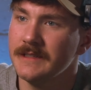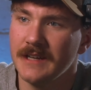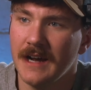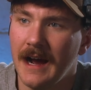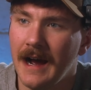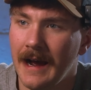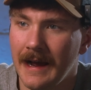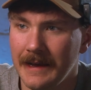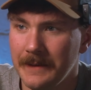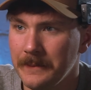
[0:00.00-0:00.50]

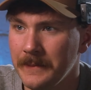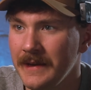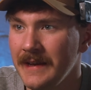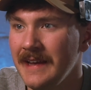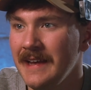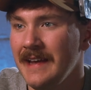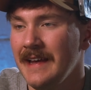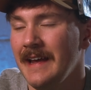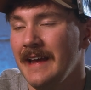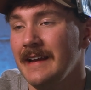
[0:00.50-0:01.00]
time,
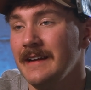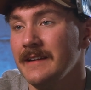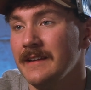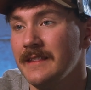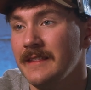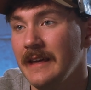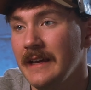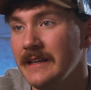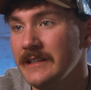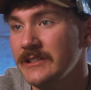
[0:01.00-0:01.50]
and
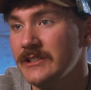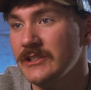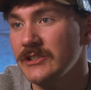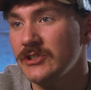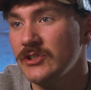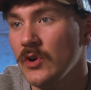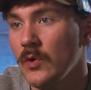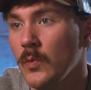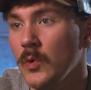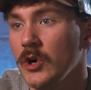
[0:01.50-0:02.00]
things
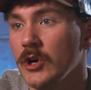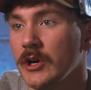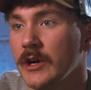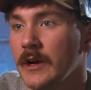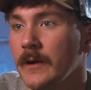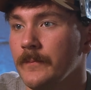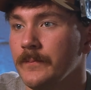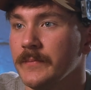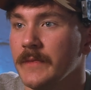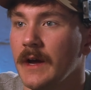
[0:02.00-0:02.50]
just don't
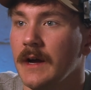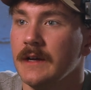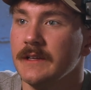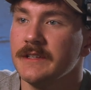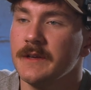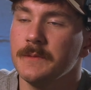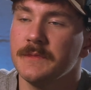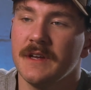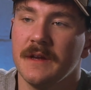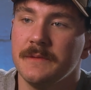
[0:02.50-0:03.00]
work.
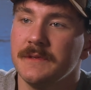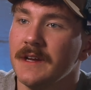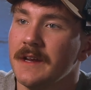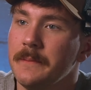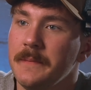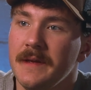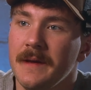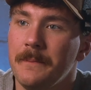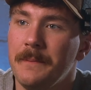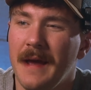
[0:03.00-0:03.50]
Sometimes it
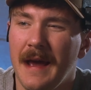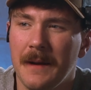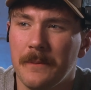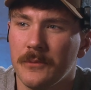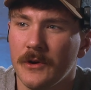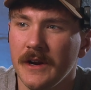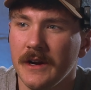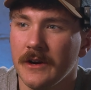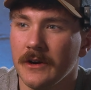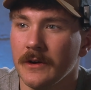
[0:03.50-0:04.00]
can be a bad
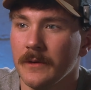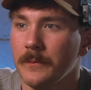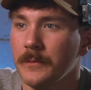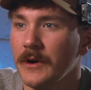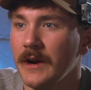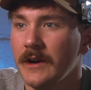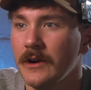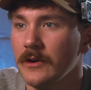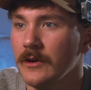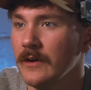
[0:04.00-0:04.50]
breaker. A
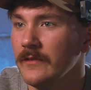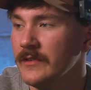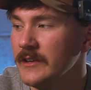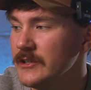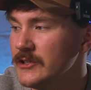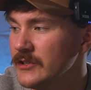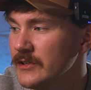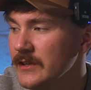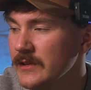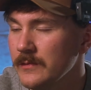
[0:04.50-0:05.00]
breaker
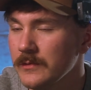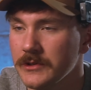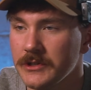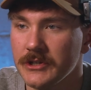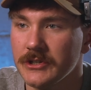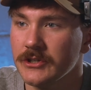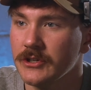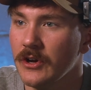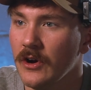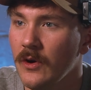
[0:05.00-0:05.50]
eventually will
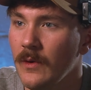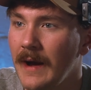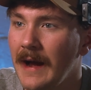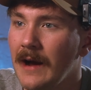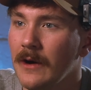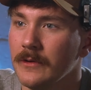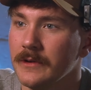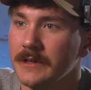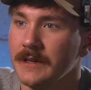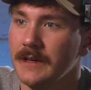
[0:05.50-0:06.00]
just go
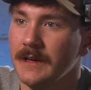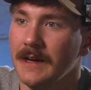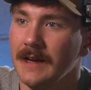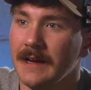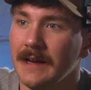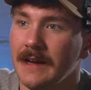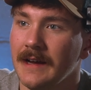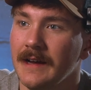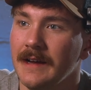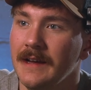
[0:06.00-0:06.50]
out,
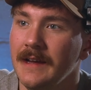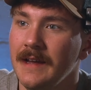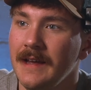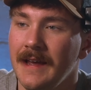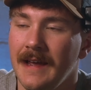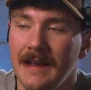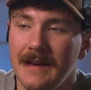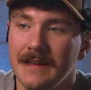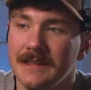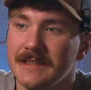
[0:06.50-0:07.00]
and
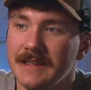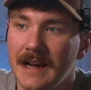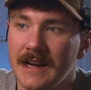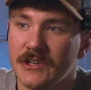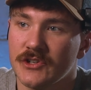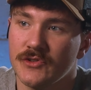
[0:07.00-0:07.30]
it's not